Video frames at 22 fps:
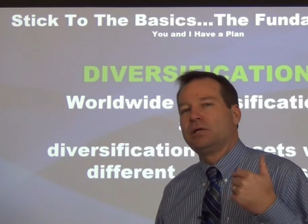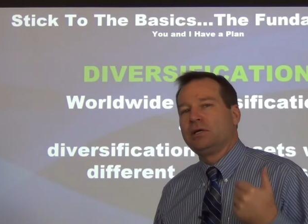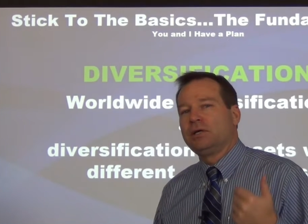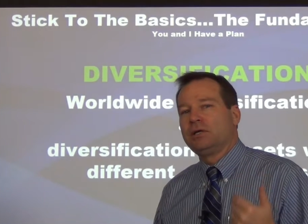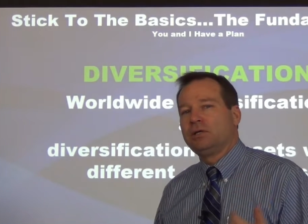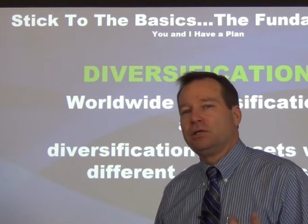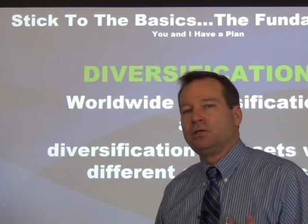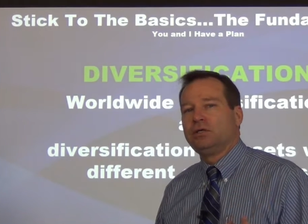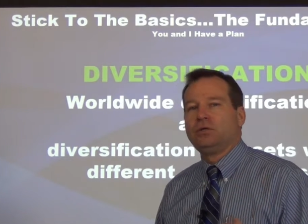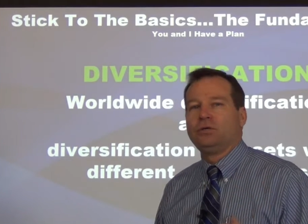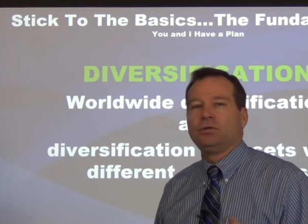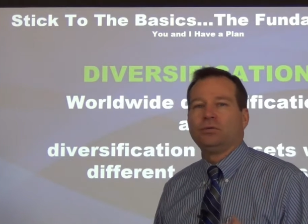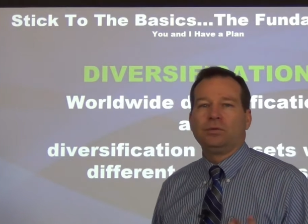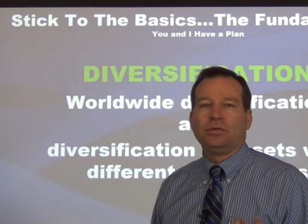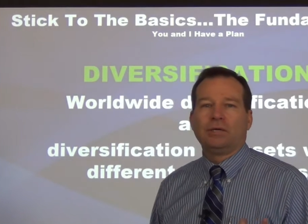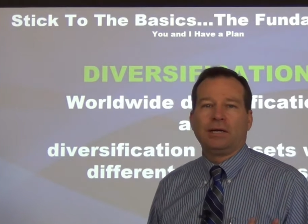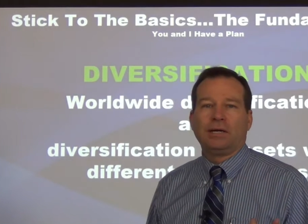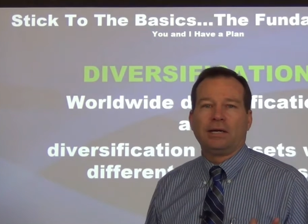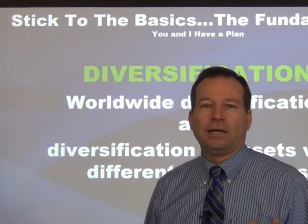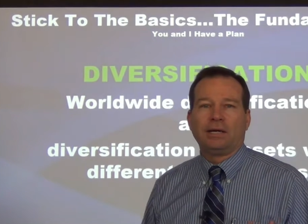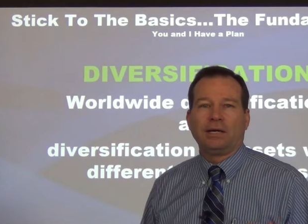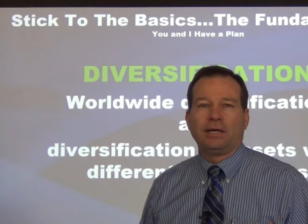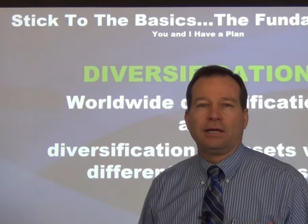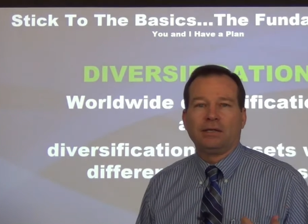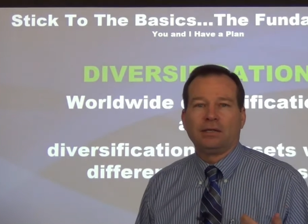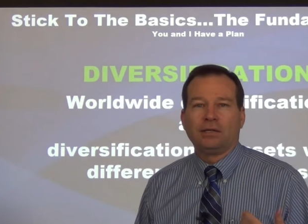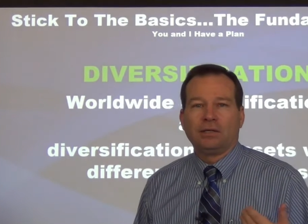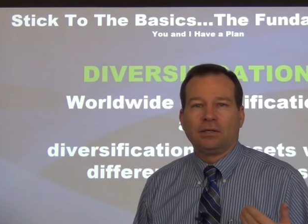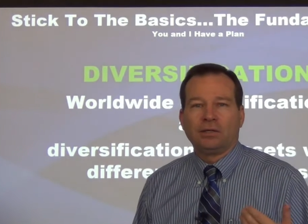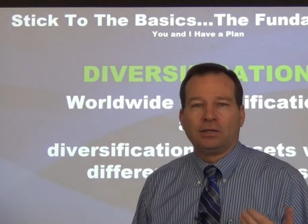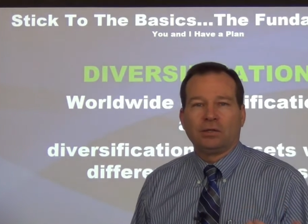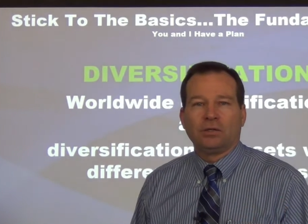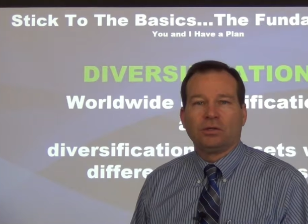You and
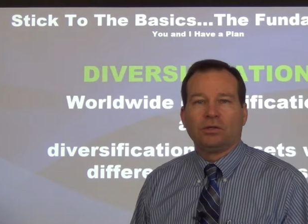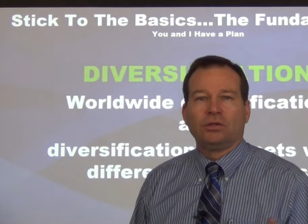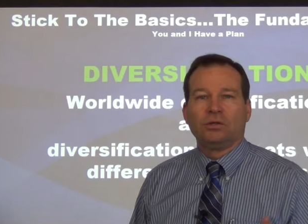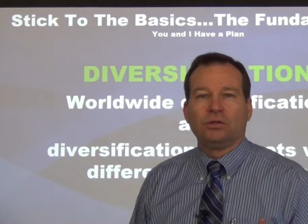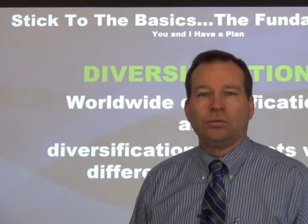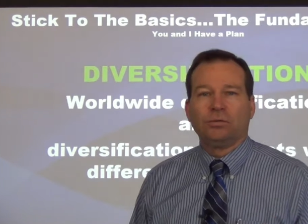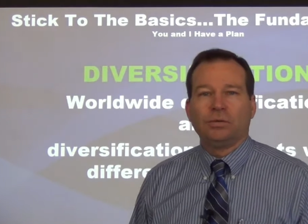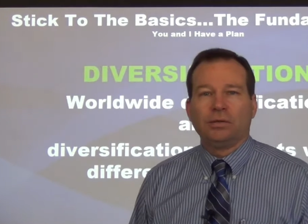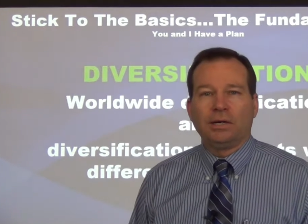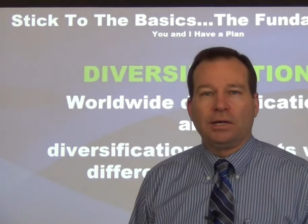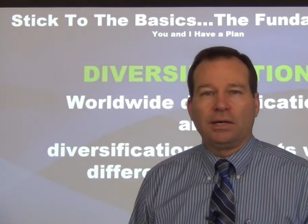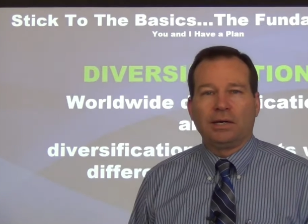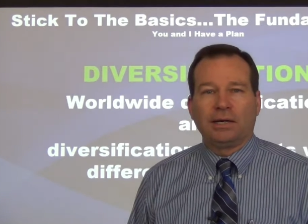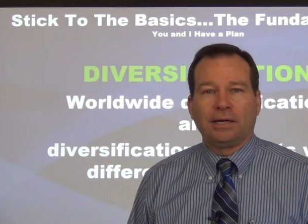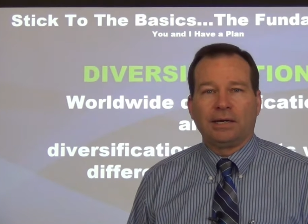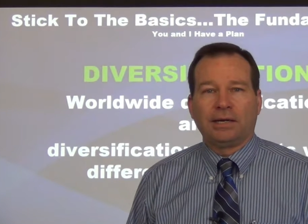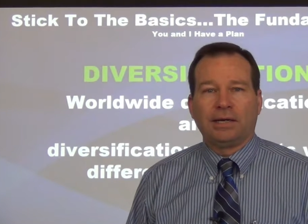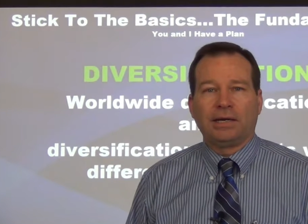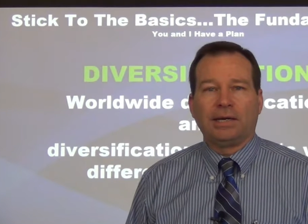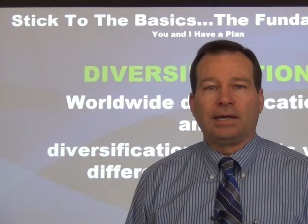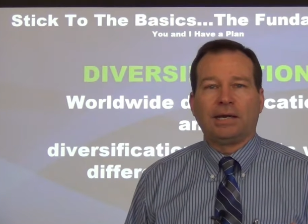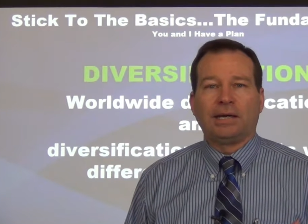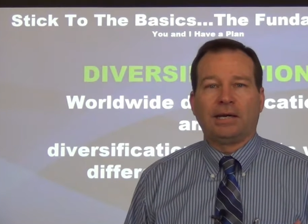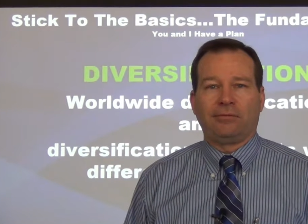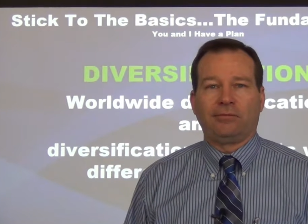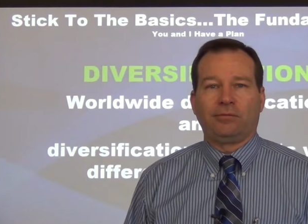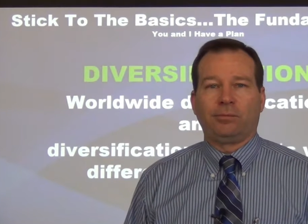I have a